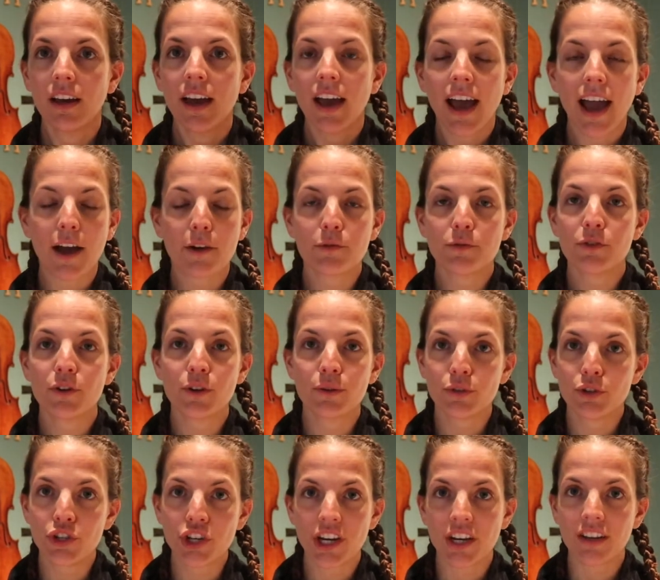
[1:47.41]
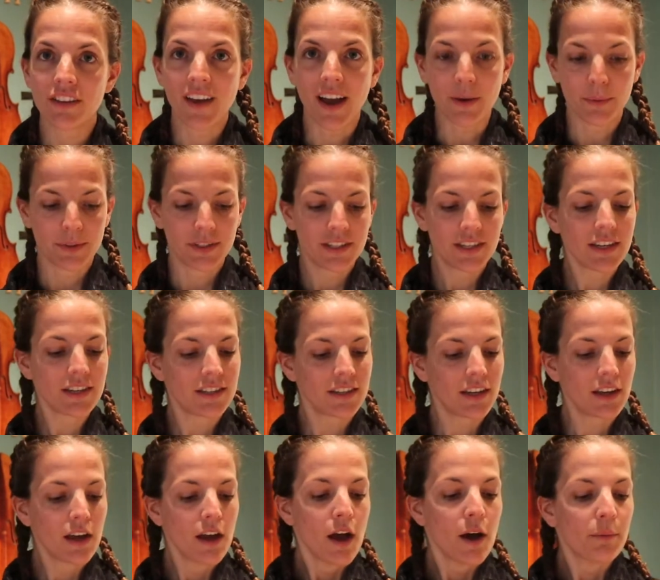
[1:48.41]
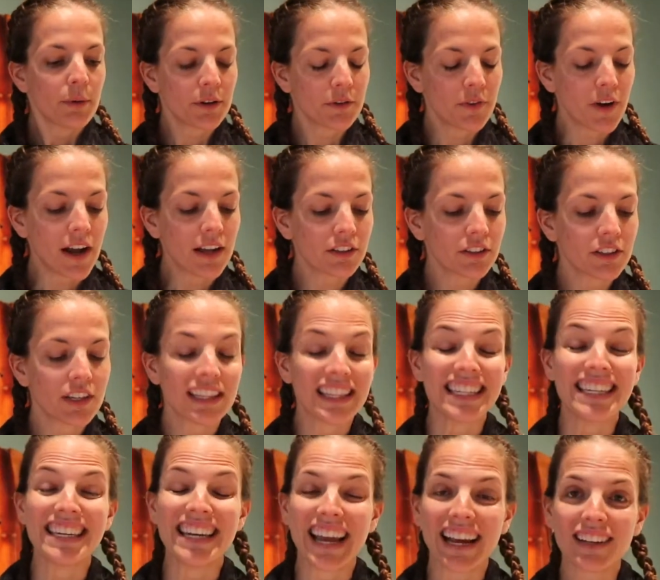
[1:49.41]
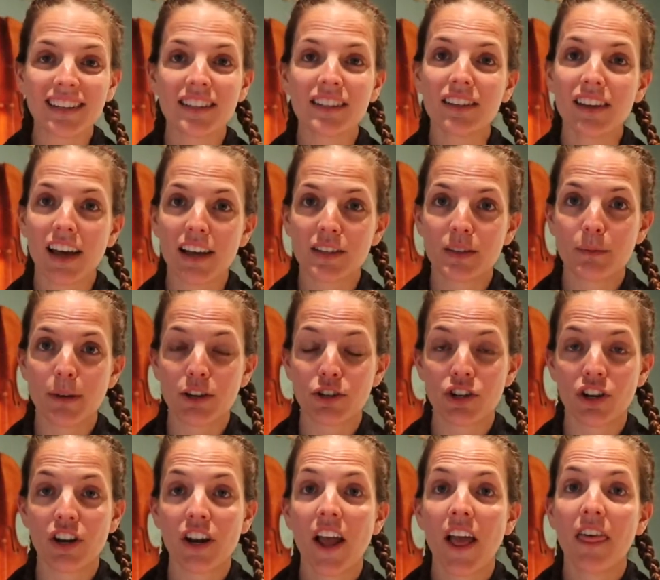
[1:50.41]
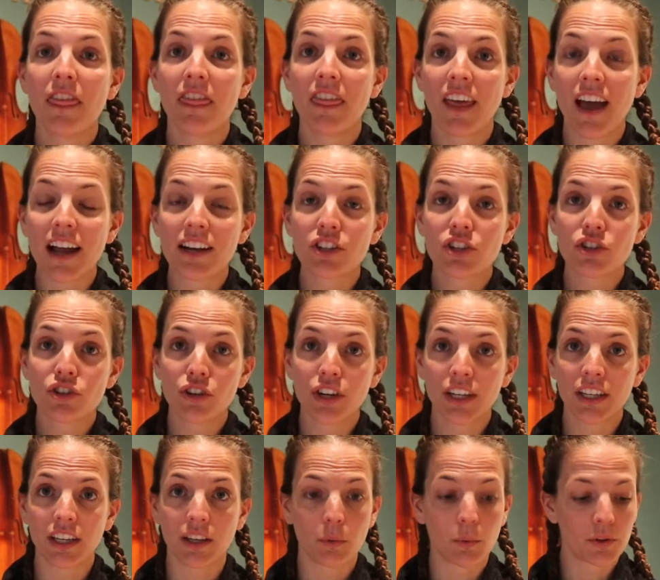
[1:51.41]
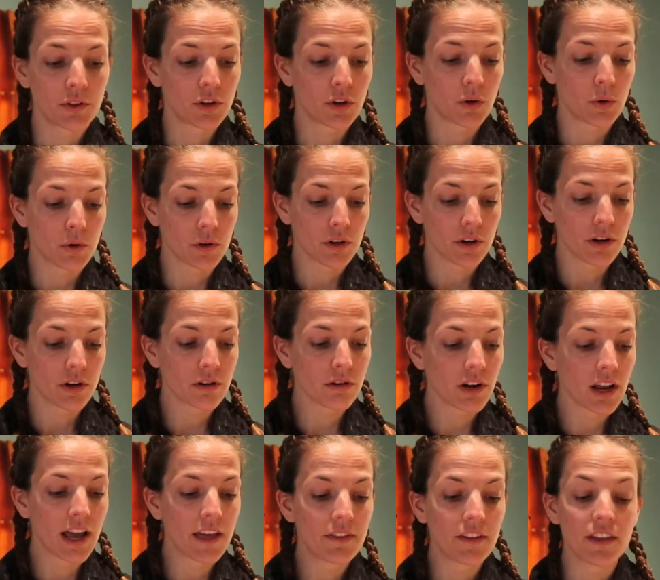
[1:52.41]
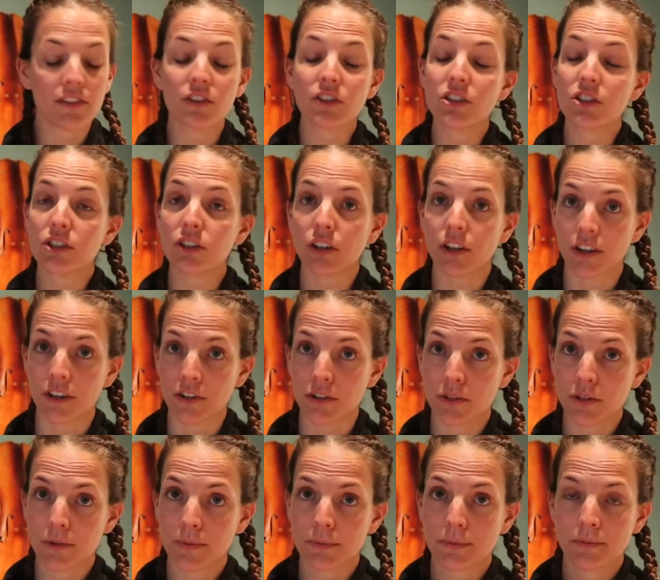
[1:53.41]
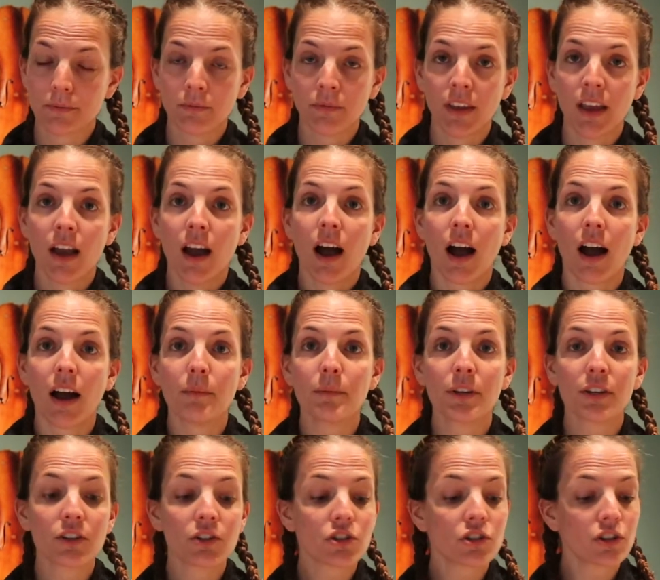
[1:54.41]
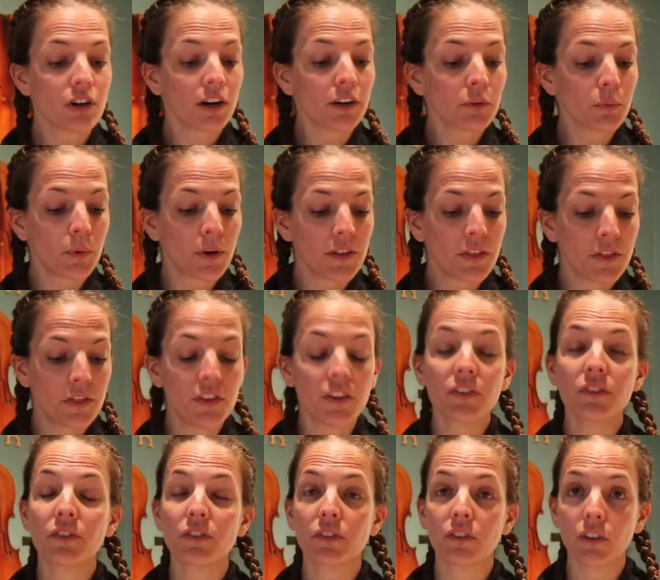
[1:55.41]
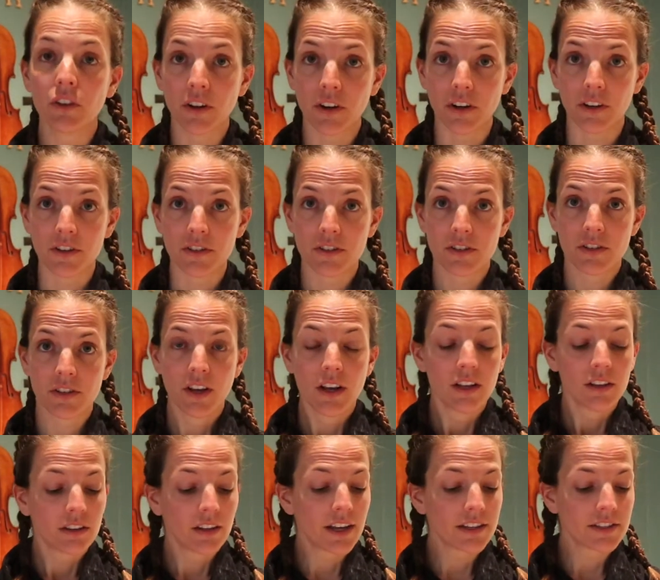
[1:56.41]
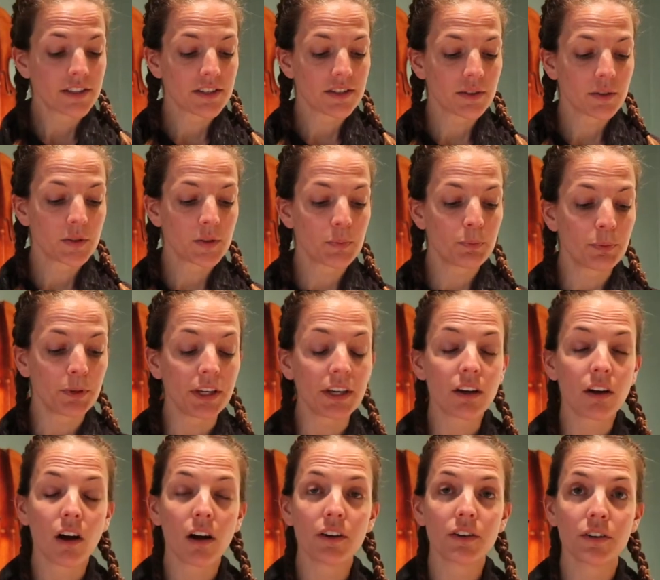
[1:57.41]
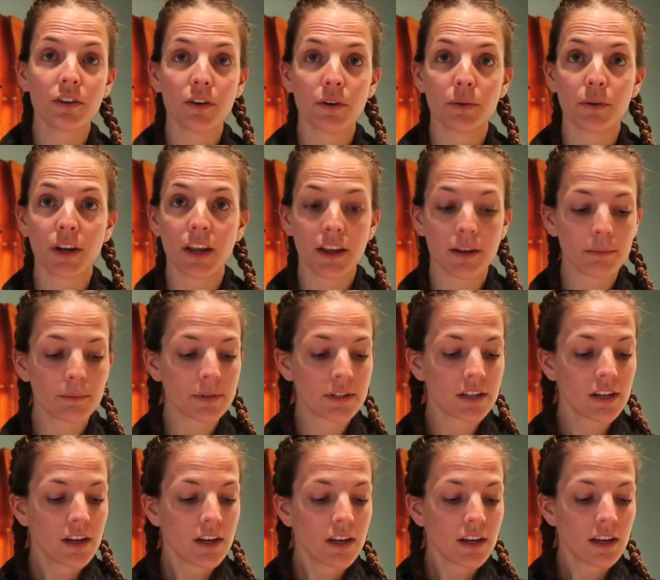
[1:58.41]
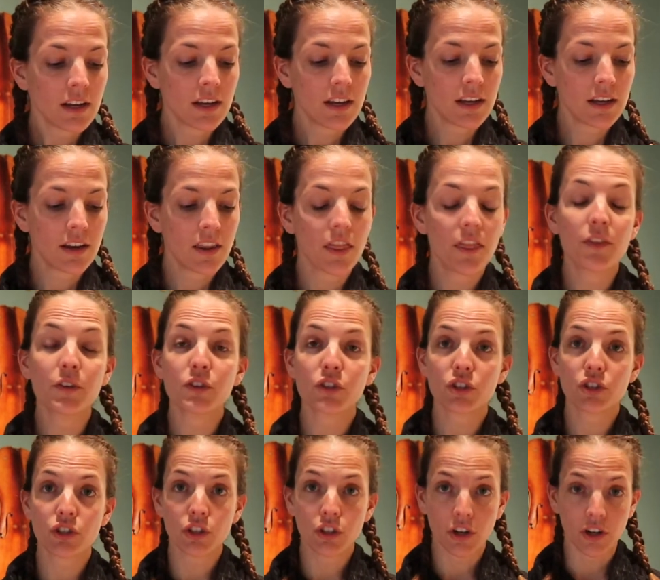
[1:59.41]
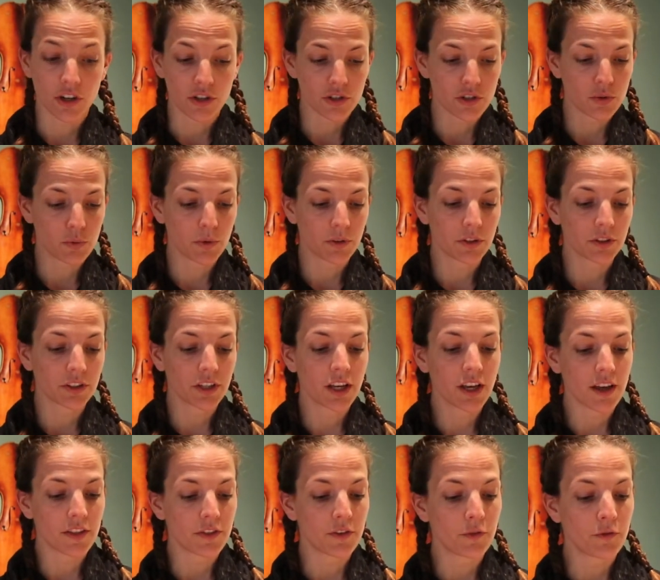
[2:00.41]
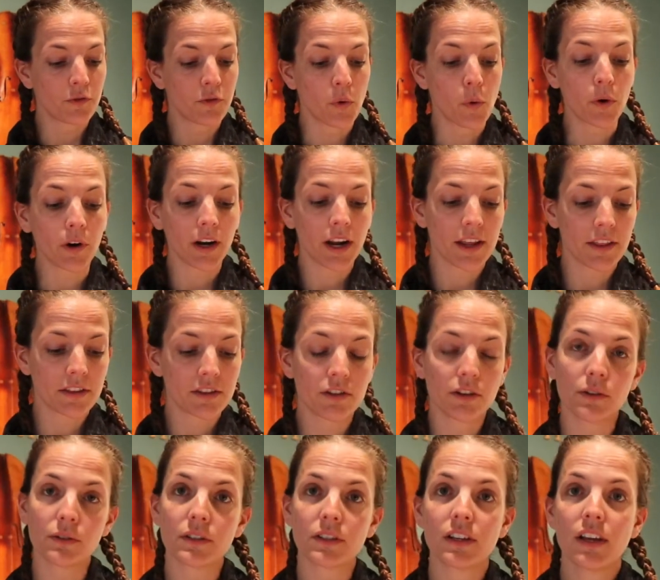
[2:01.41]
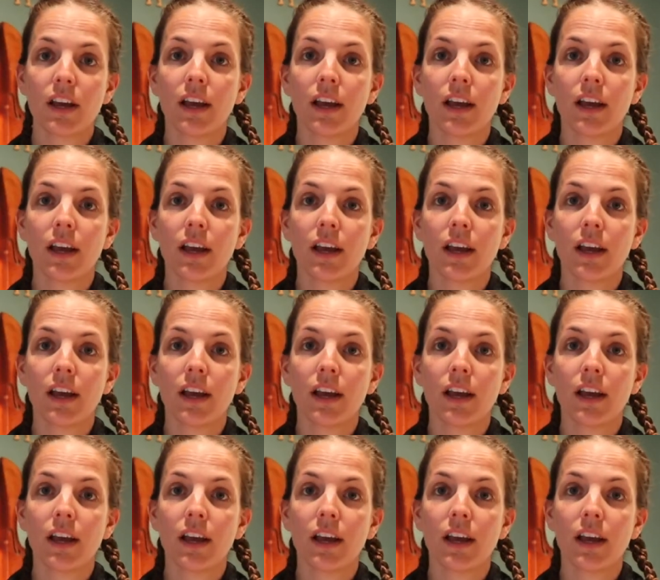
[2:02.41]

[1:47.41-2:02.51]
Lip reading: half note G, that one's easy, but if I look at the next to last measure, that's tricky with the quarter note and then the slurs. I'm going to start with the slurs. Let's speak our note names in the slurs. So we're looking at the 4/8 notes